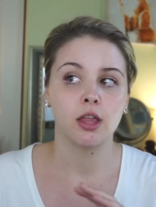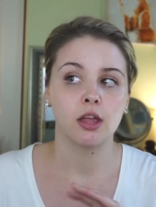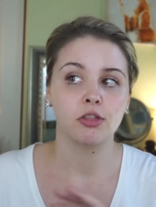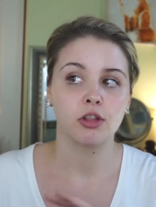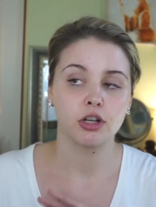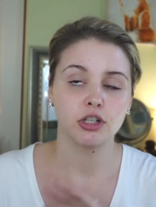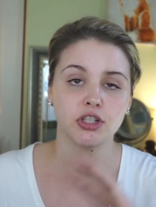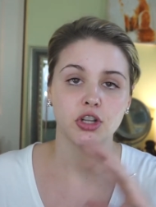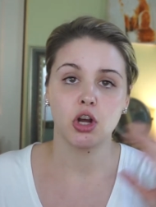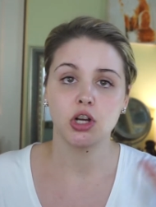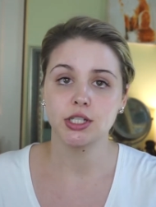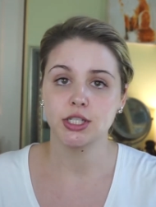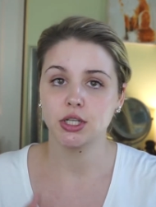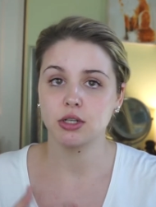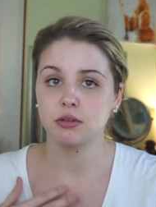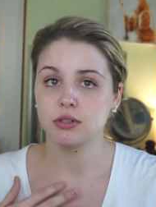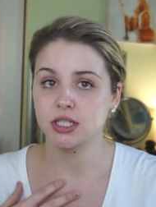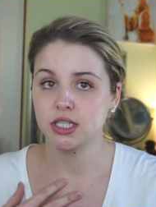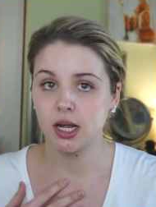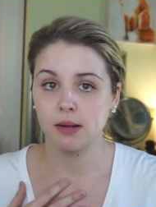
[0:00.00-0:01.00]
There's
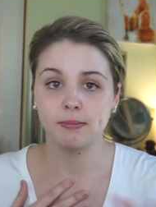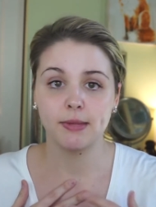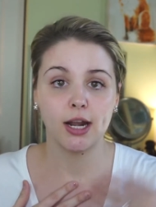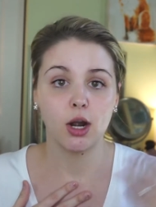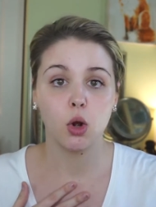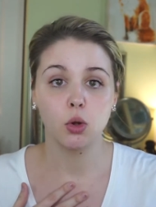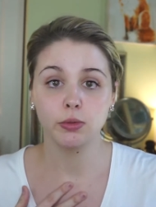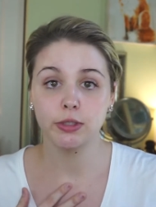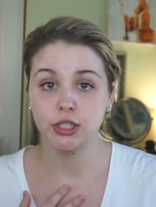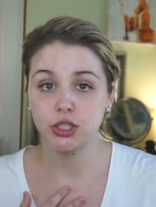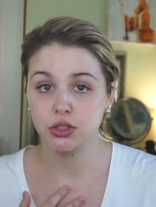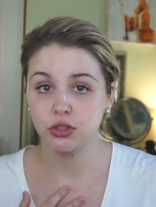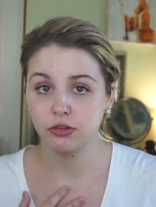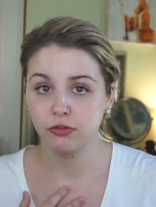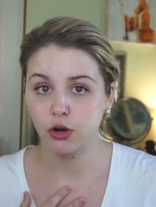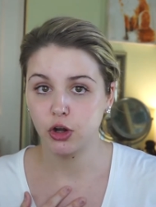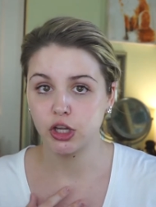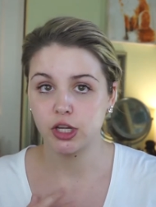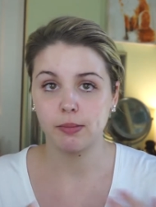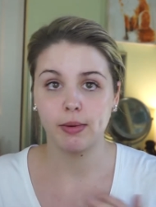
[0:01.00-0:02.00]
also some that only do the
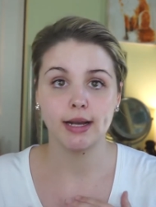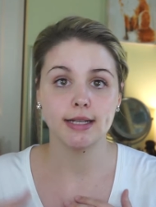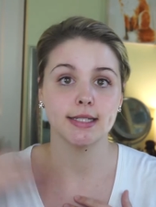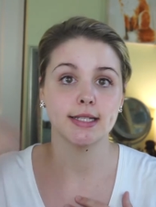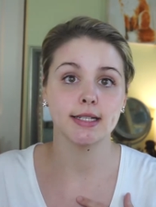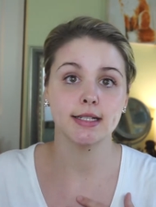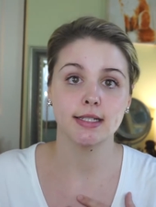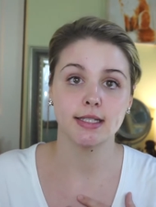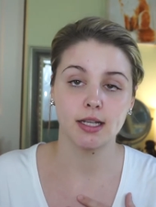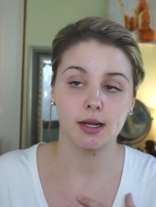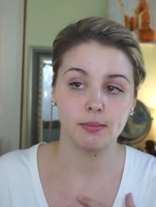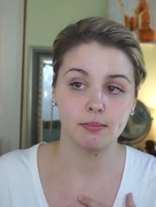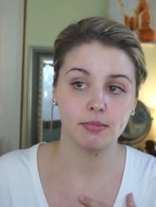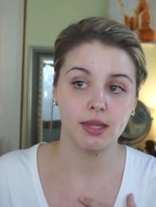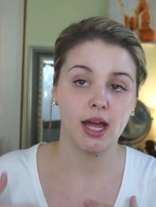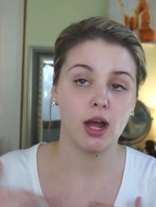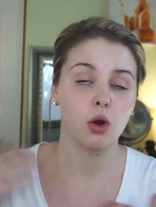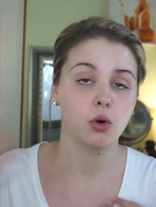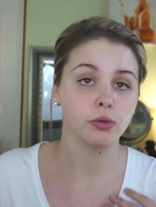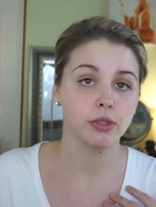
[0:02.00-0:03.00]
volumizing, some
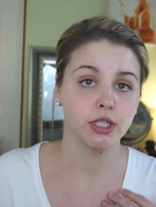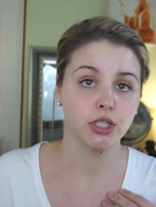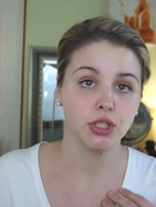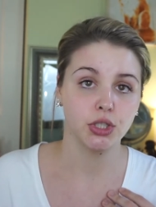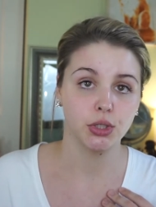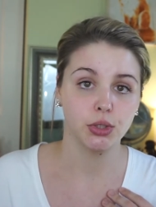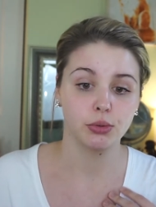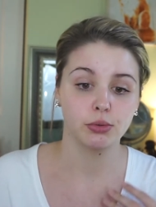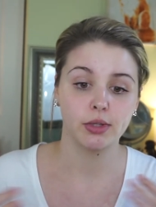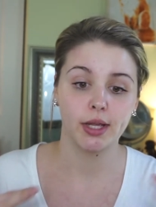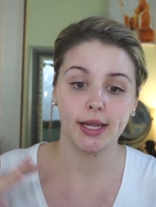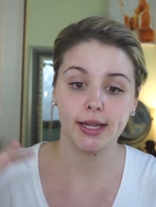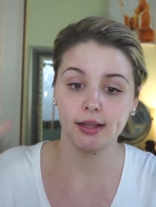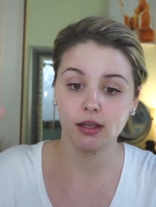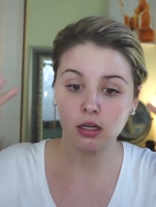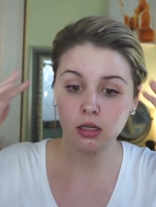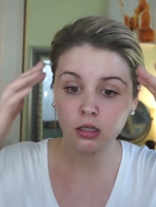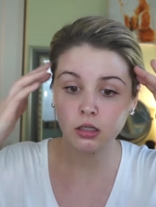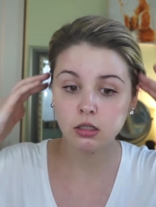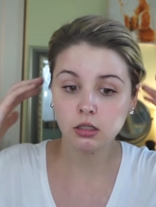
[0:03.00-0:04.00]
that only do
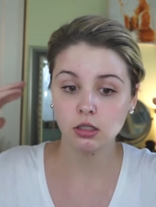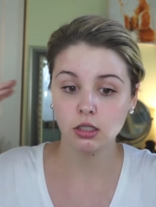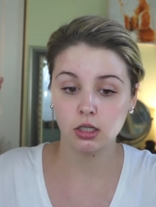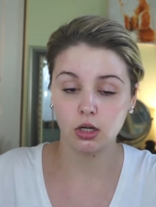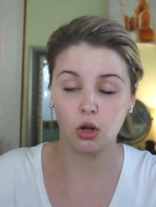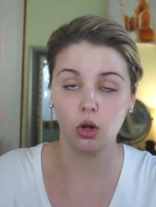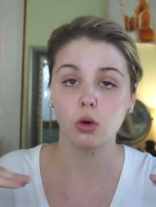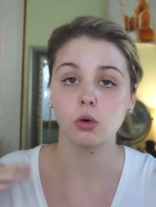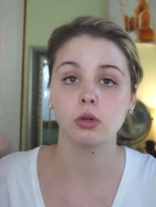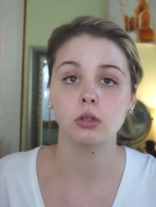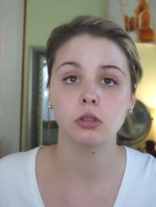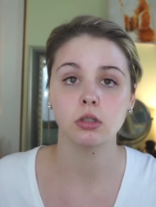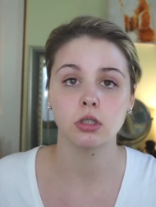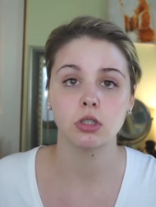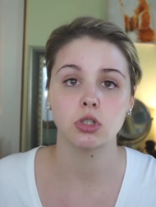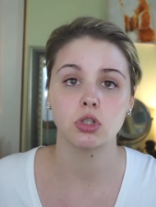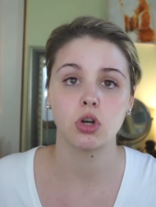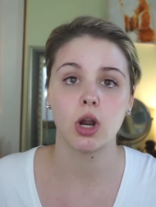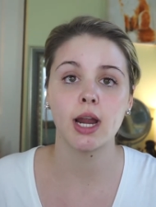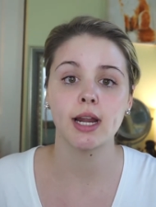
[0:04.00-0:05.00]
like, you know,
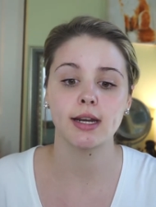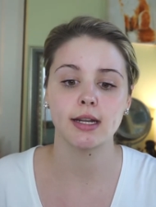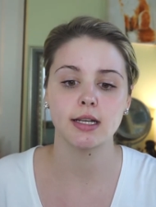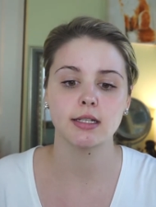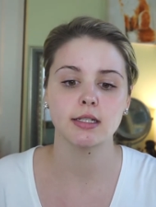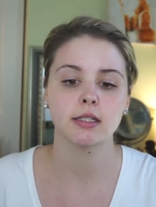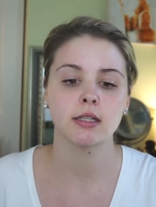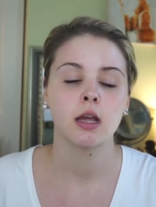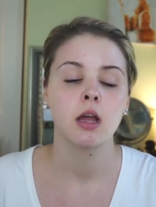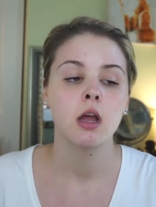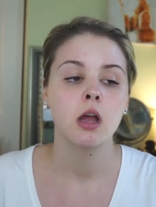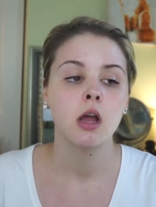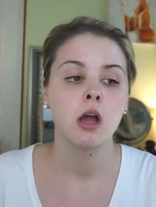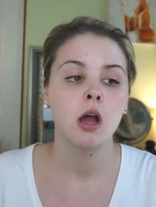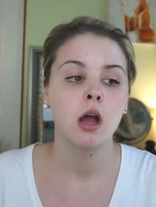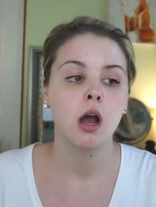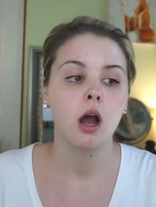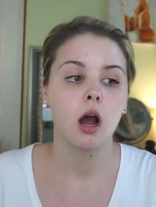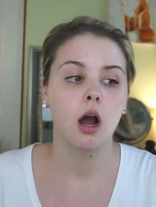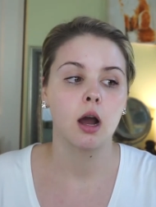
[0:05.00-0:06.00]
dryness.
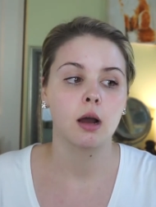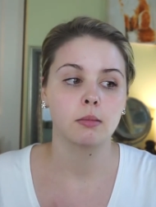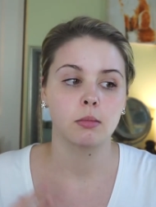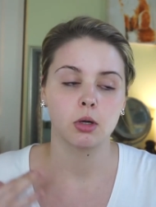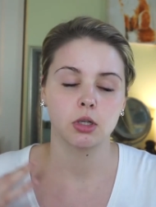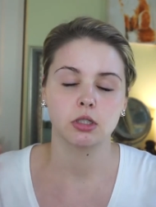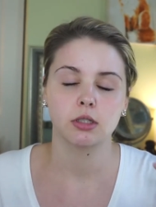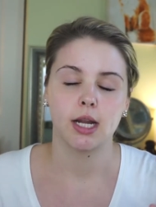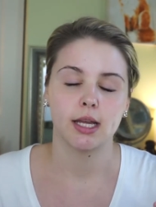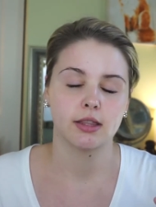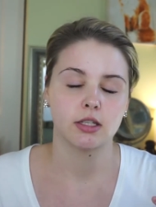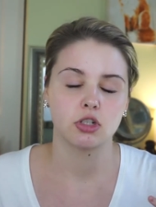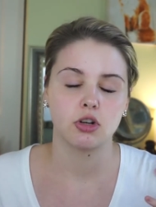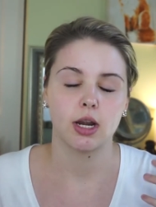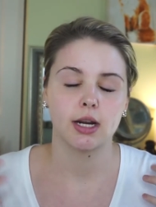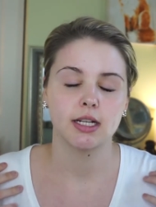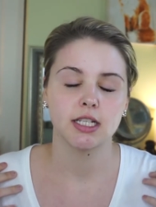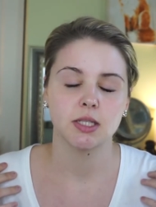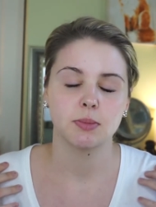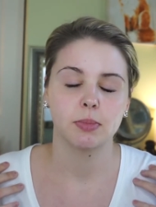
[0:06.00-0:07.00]
Or not the
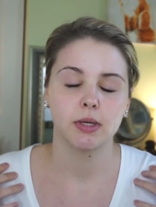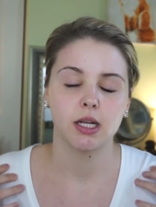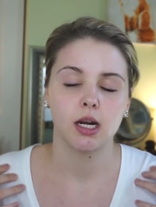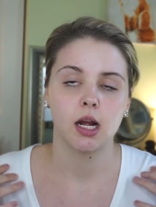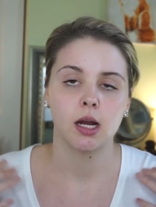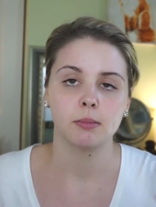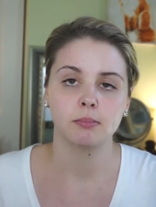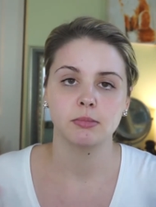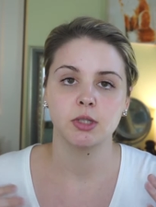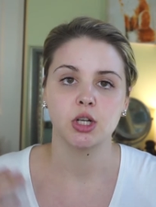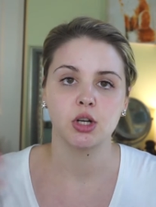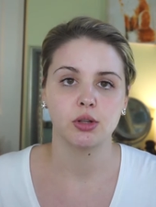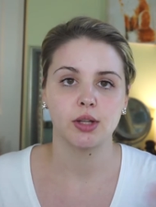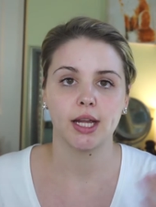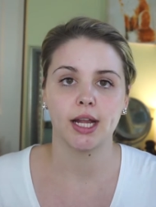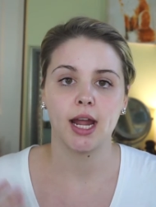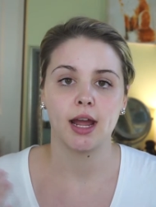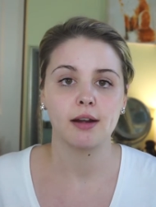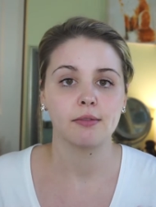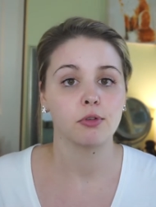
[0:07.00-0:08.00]
dryness, but you know,
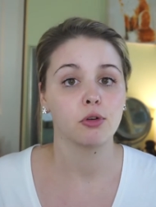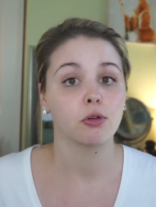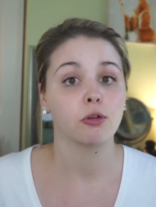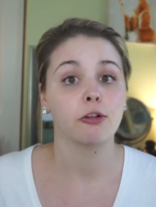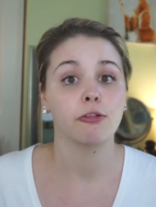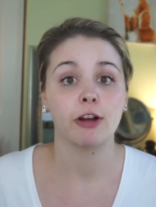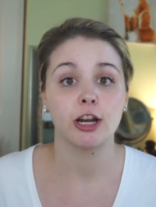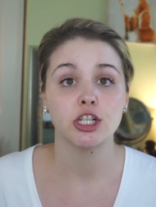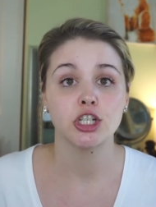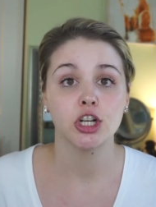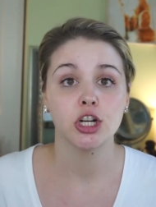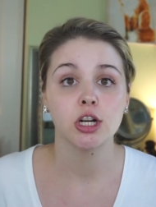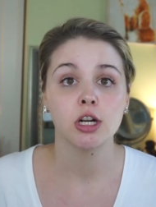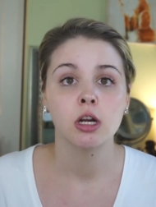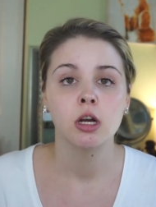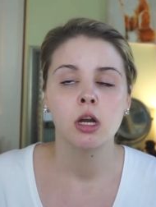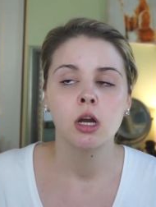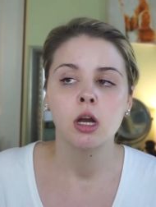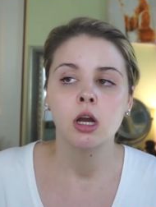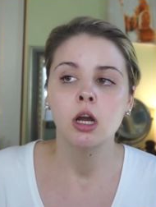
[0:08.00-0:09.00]
like kind of a refresher.
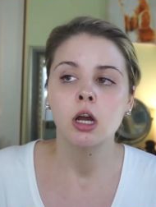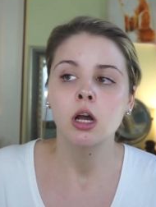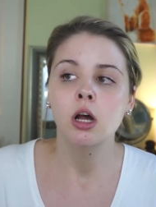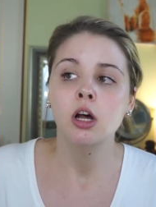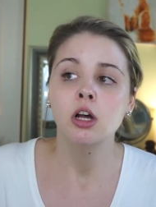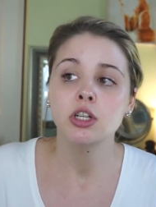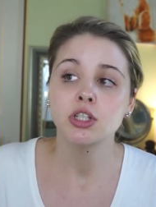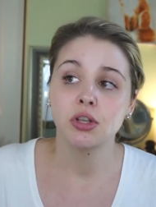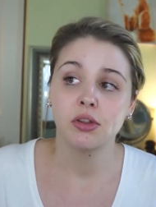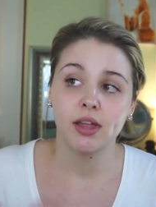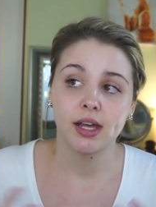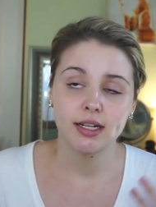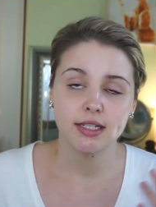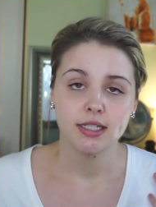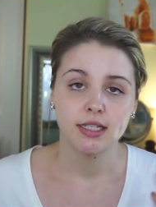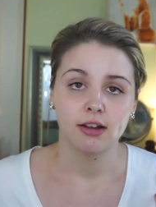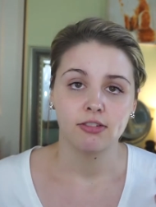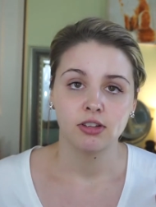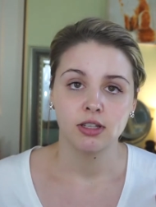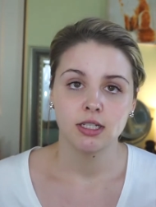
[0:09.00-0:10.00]
So that is
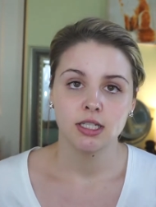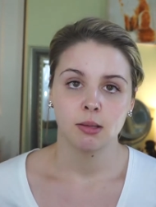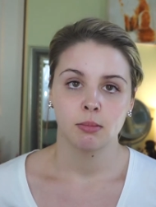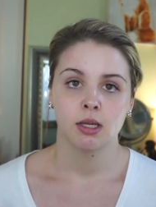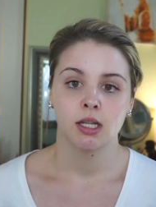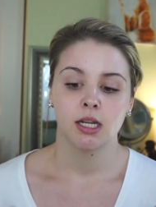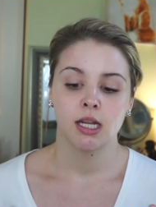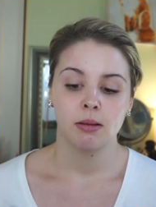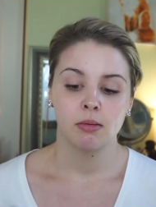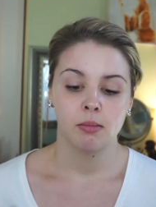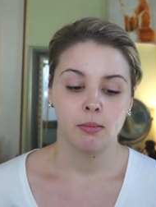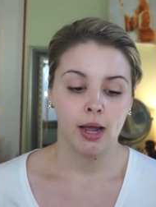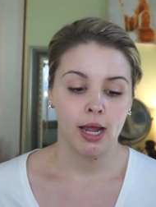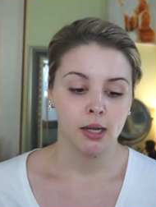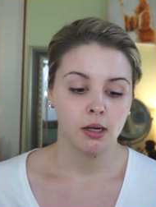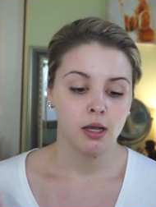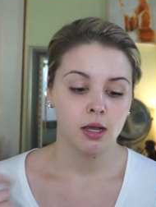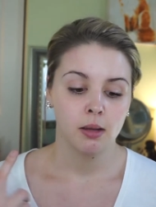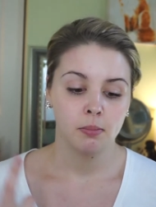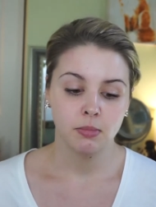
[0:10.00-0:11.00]
definitely something to keep in
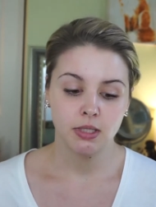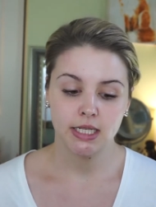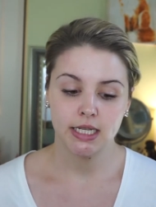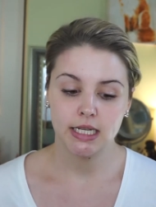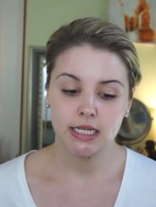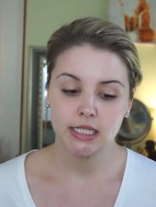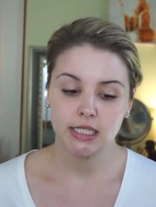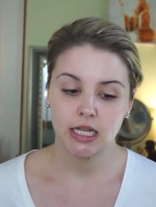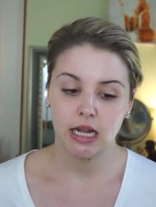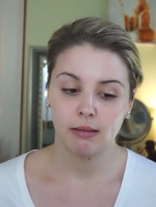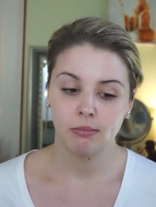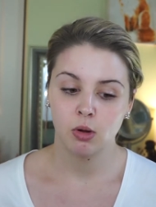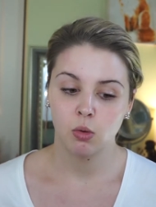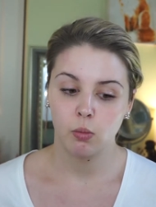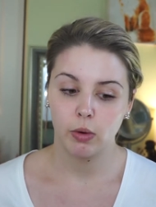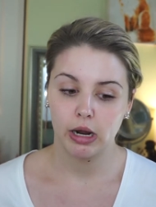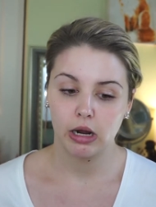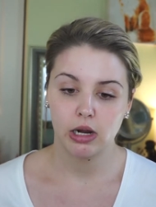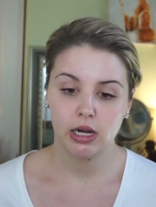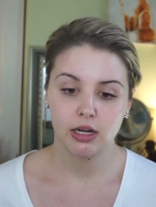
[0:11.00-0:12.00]
mind. Batiste I've been
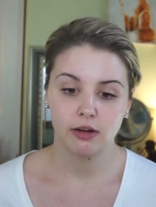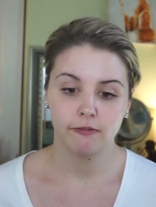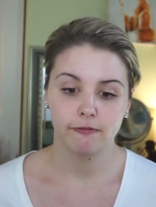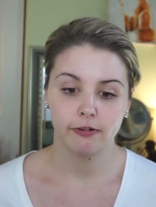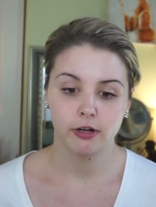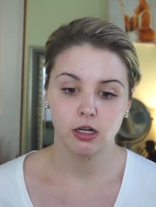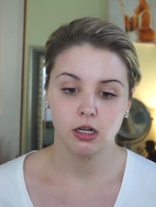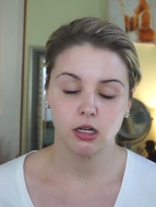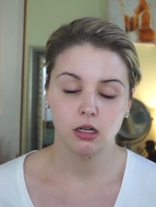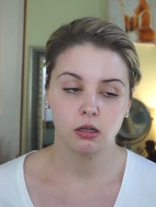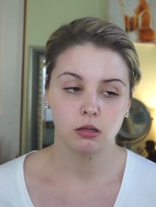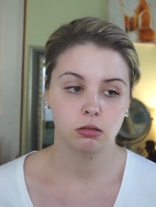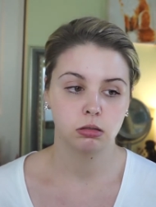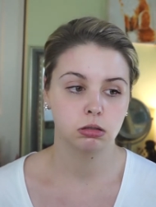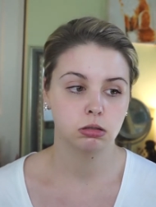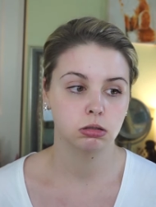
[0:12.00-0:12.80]
wearing for